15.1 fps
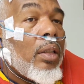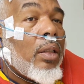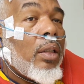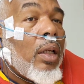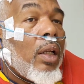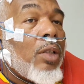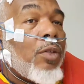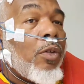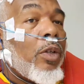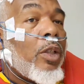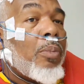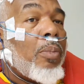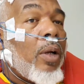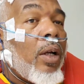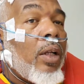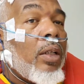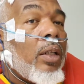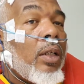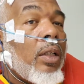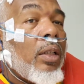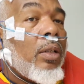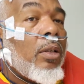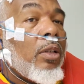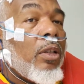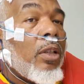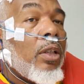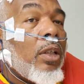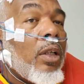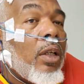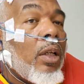thanks for responding
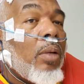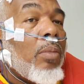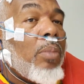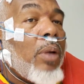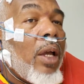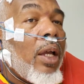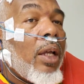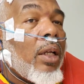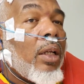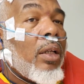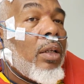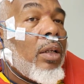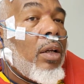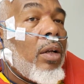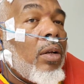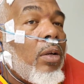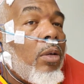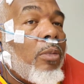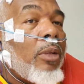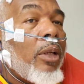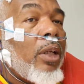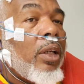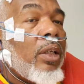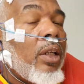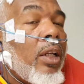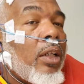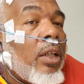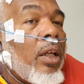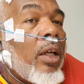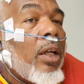back. Oh, man.
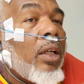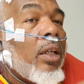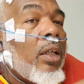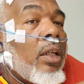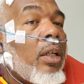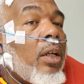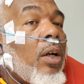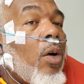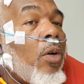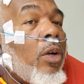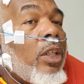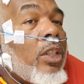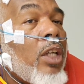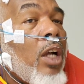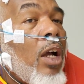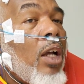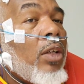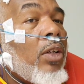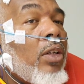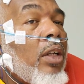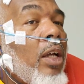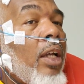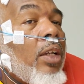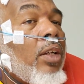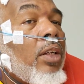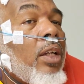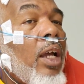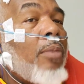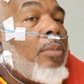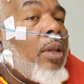Heck yeah. Oh, he's gone. Good night. Good
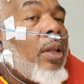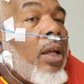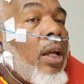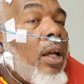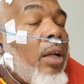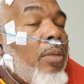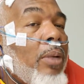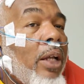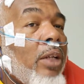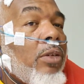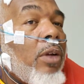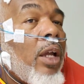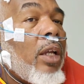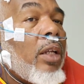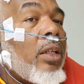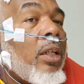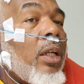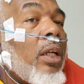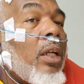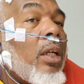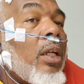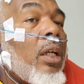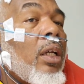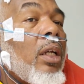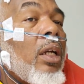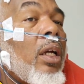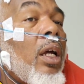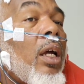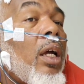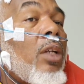night, uh, Black Dragon.
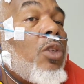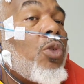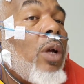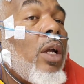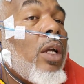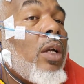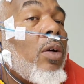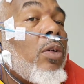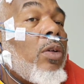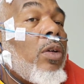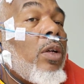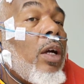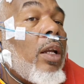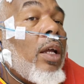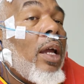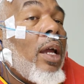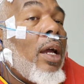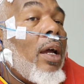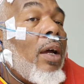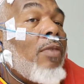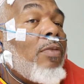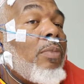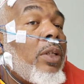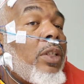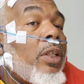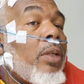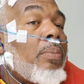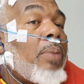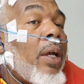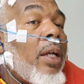Uh, Drago, you're going to have missing
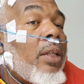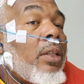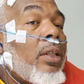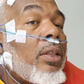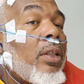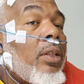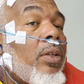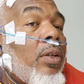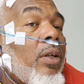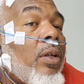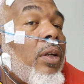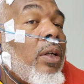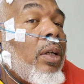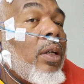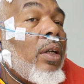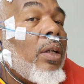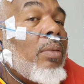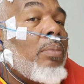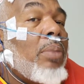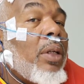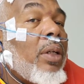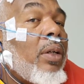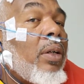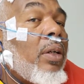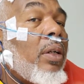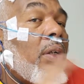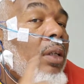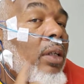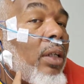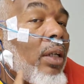patches in your beard.
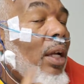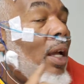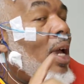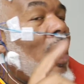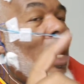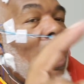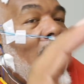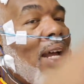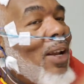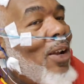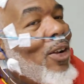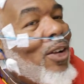I,